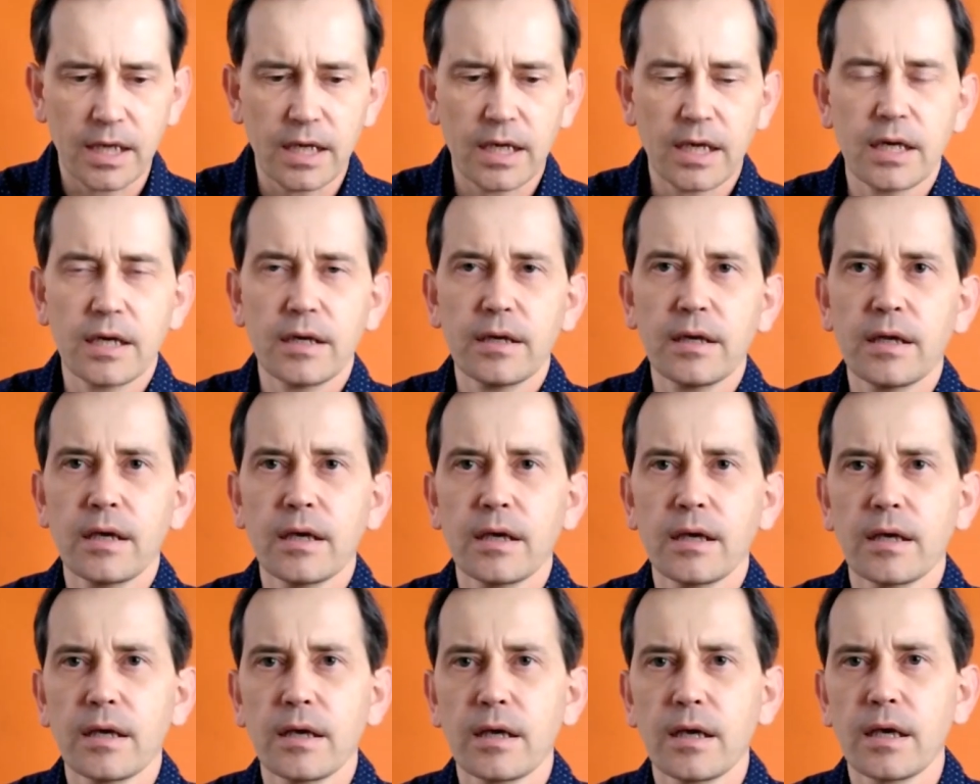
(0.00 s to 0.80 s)

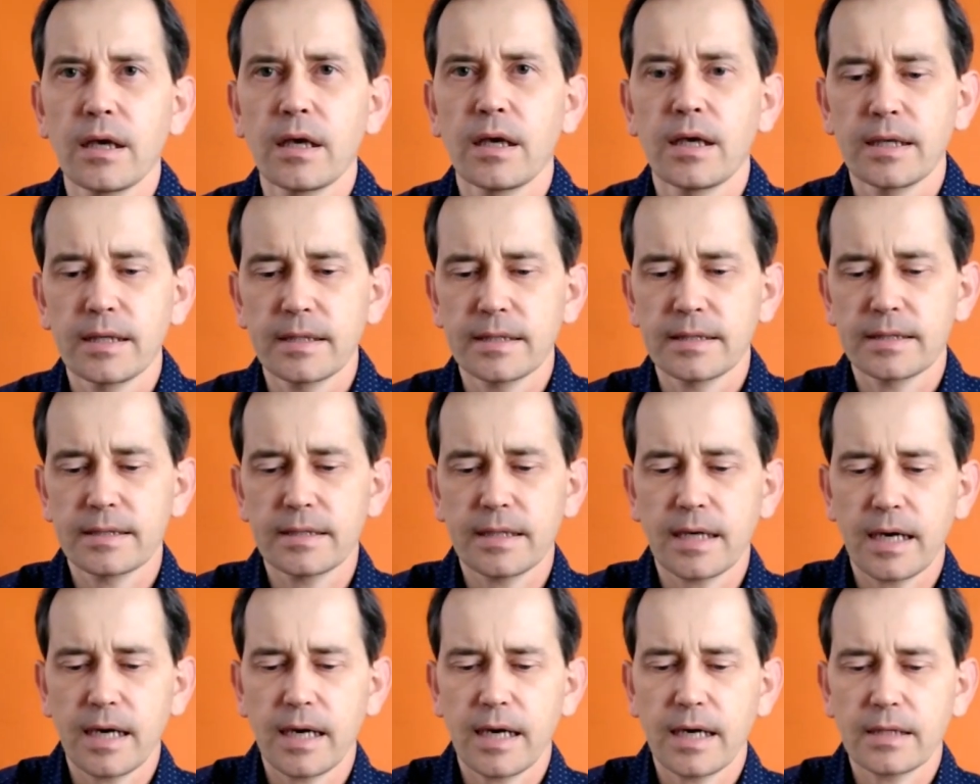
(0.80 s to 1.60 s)

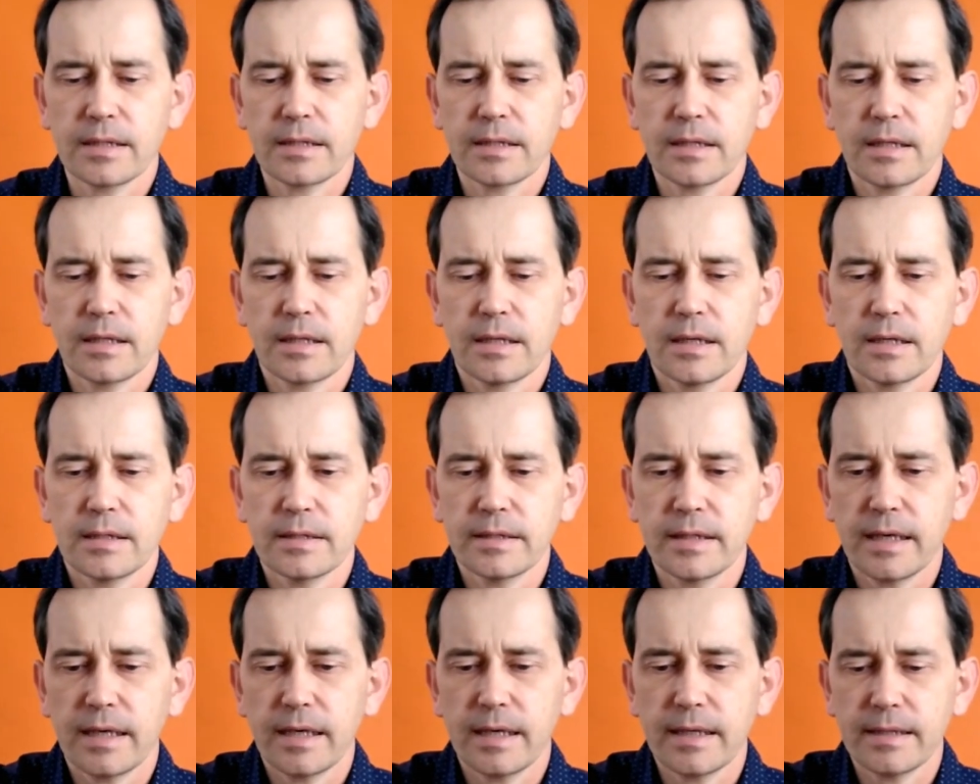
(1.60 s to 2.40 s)
inside
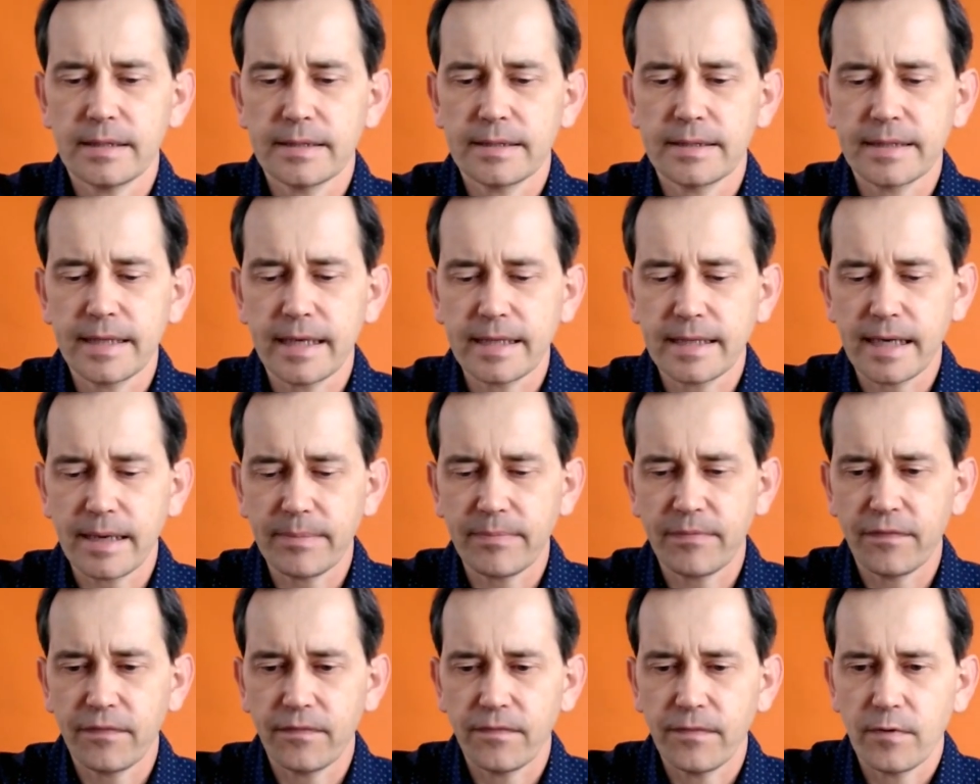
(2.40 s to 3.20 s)
the
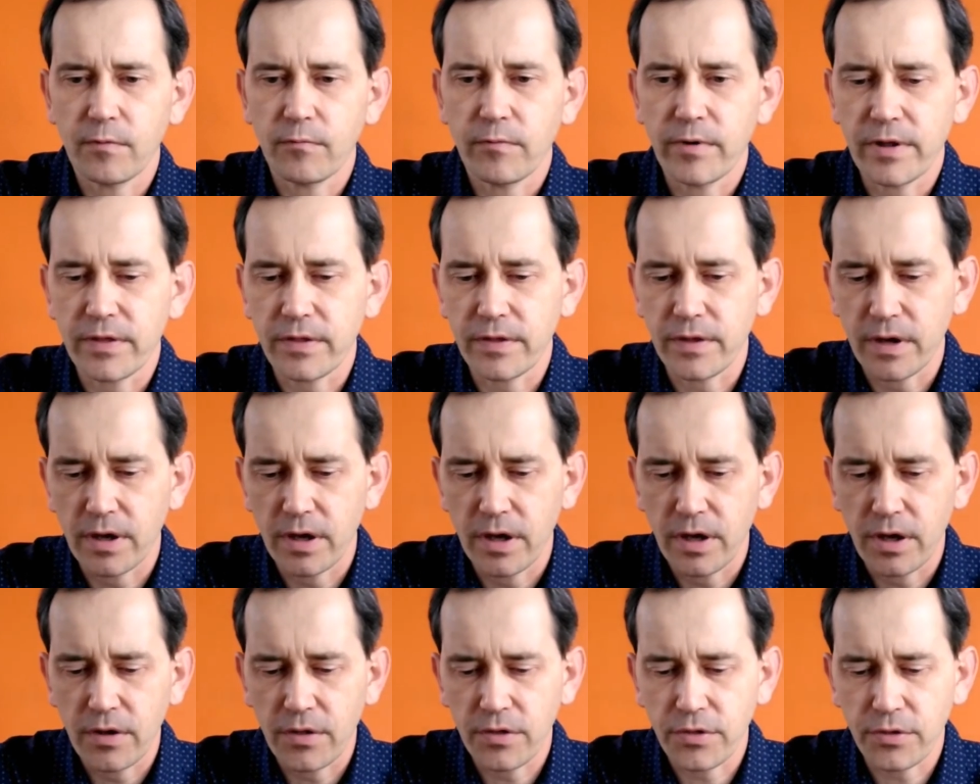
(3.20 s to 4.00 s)
setup with
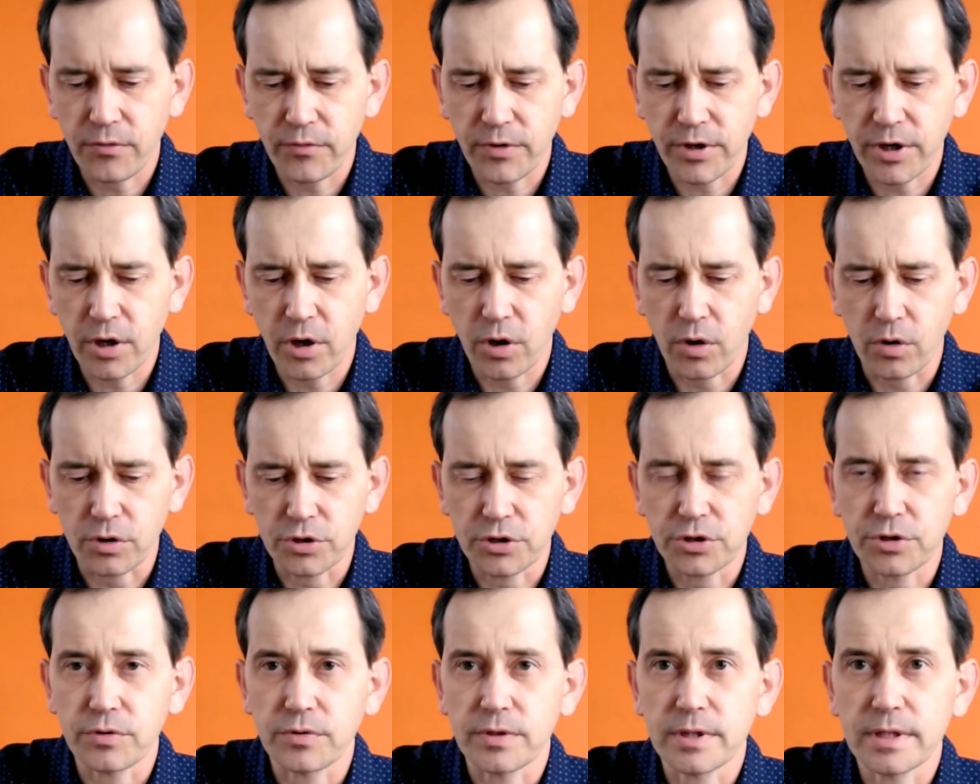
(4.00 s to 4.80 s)
three
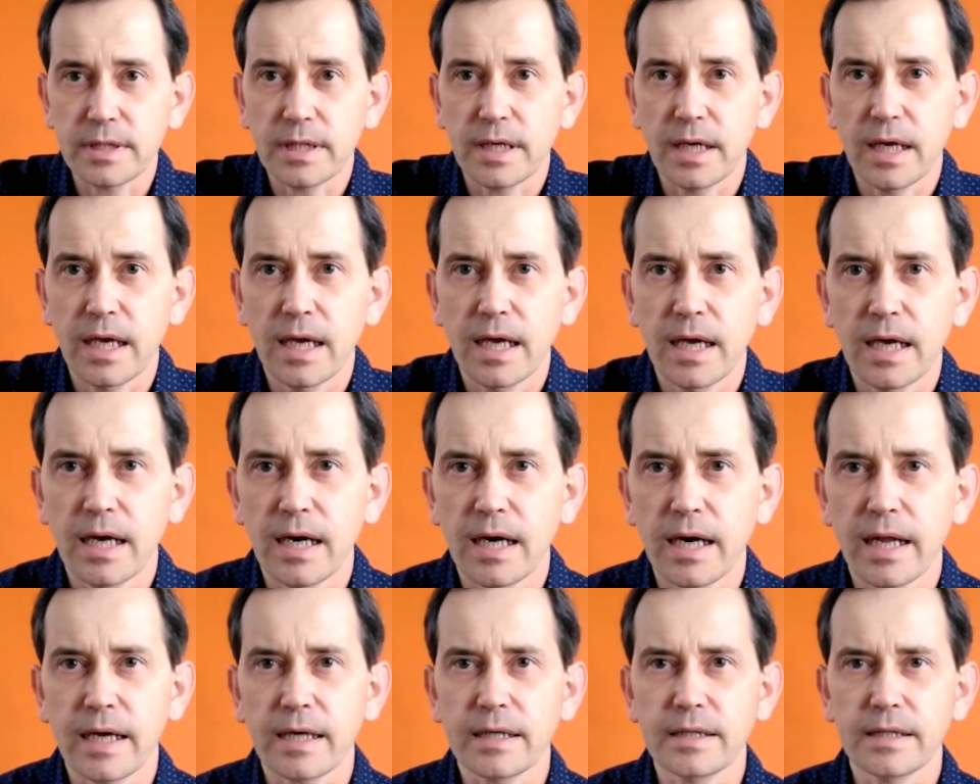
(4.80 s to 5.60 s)
horseshoes
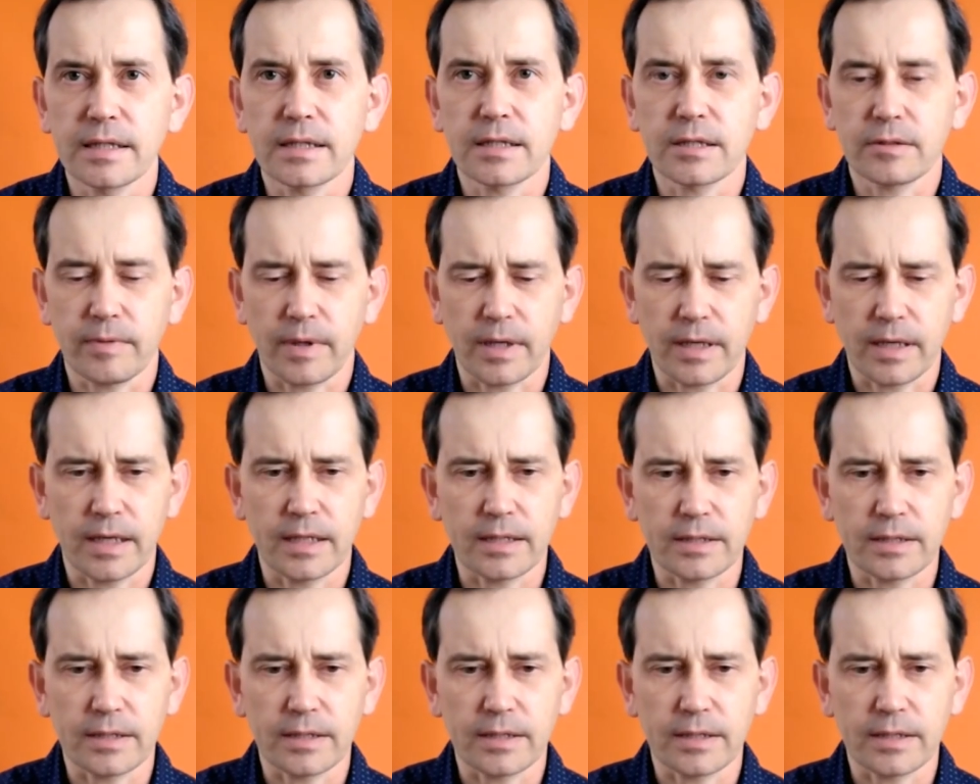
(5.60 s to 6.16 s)
like this one.